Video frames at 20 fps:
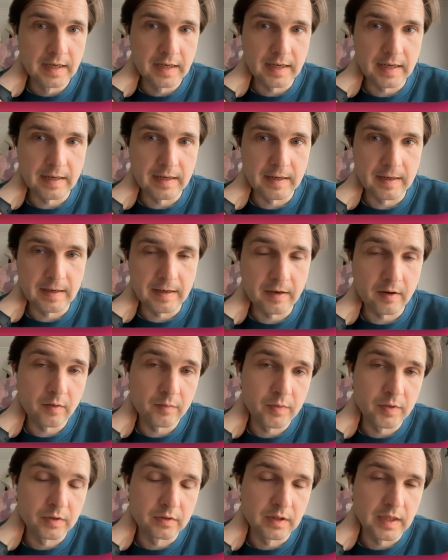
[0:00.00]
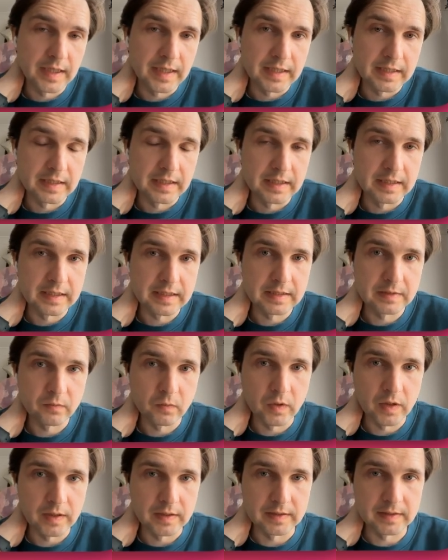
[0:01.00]
I hope you'll like this
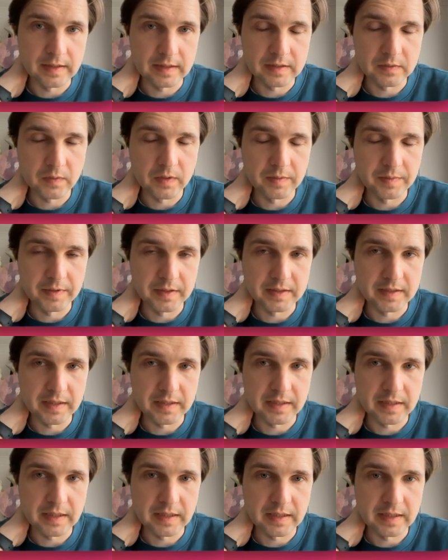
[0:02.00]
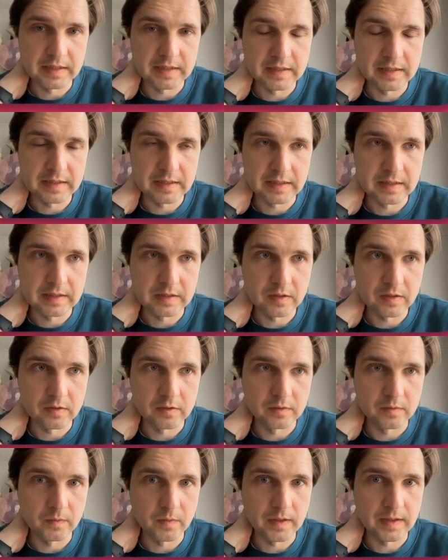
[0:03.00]
one as well because I think it's all
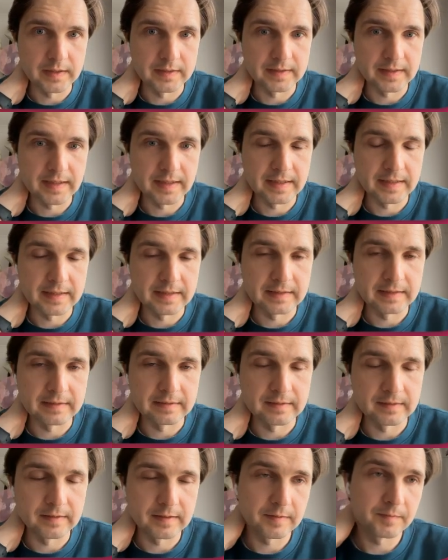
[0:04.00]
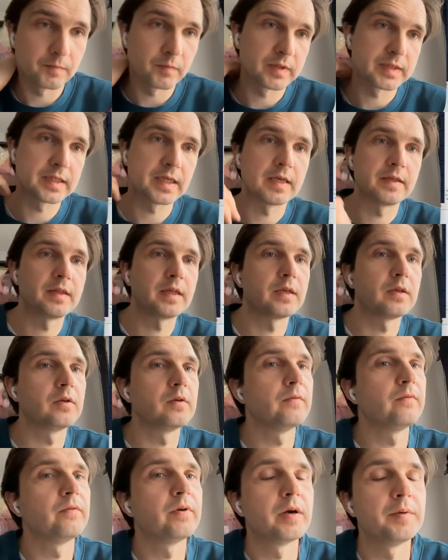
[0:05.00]
in one. And once again, thank
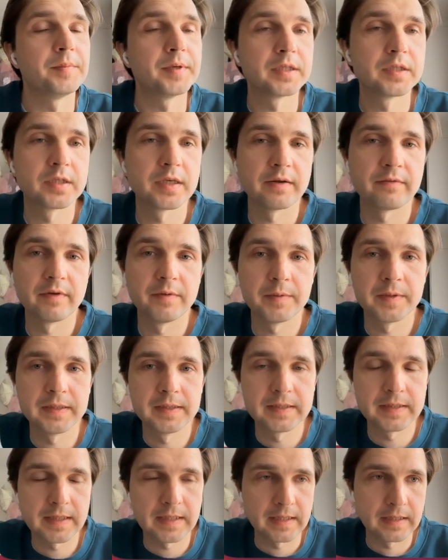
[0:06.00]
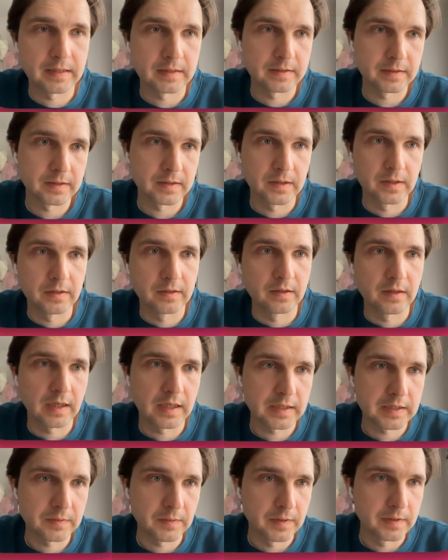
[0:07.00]
you very much, everyone, and I'll see you in the
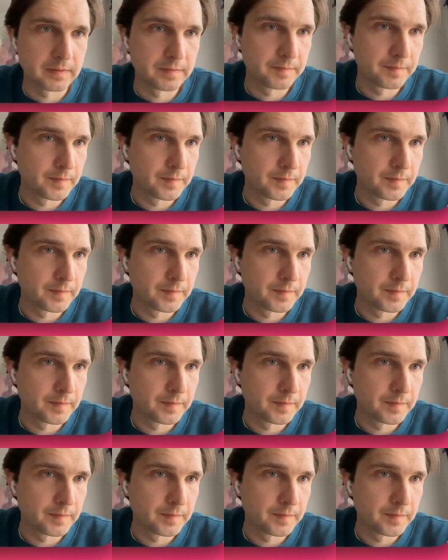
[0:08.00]
next one.